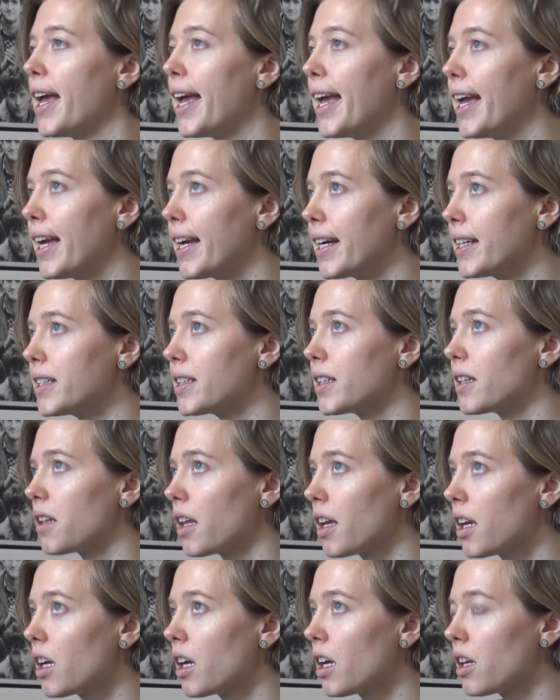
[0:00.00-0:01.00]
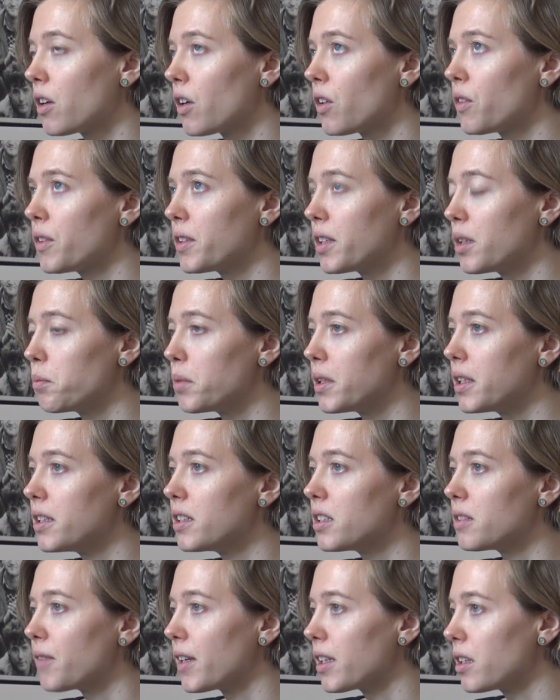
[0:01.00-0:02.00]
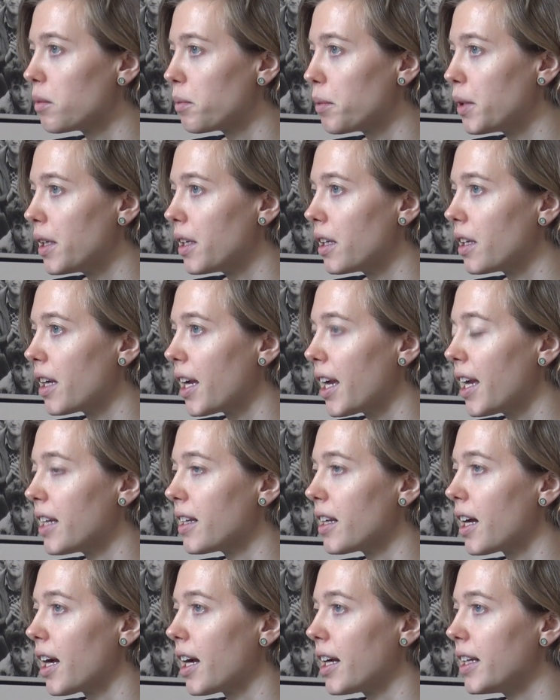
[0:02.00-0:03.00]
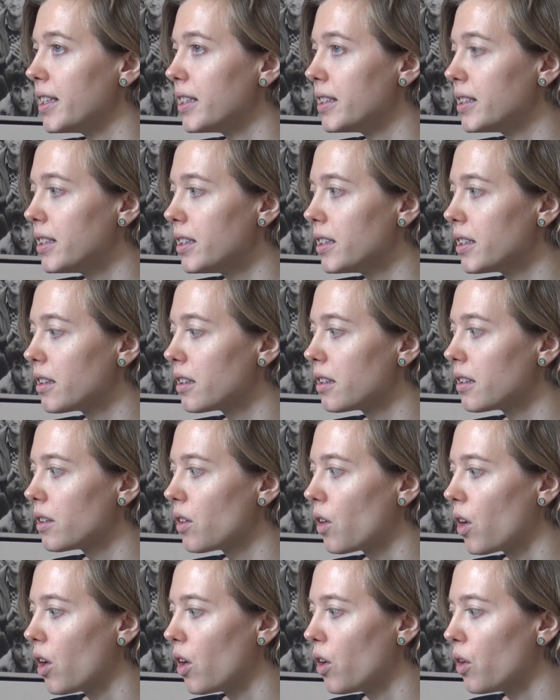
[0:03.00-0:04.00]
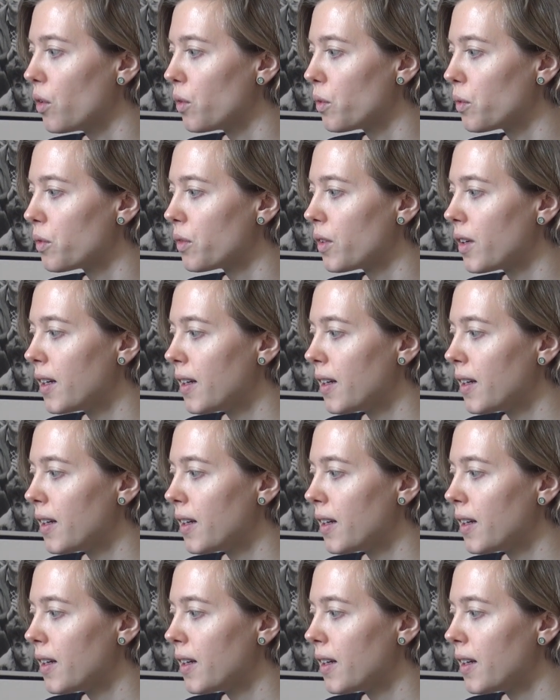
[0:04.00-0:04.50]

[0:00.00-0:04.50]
and they had already been developing an idea of